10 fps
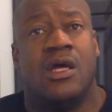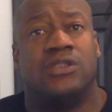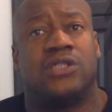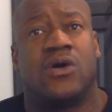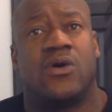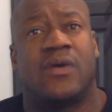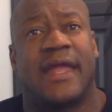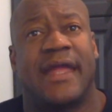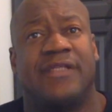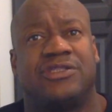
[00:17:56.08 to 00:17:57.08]
So
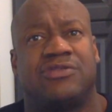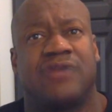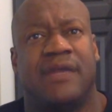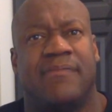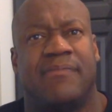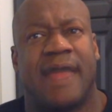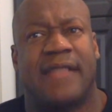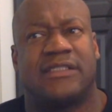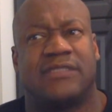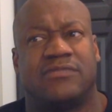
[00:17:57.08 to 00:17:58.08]
gay and straight,
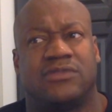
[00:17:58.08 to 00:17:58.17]
blacks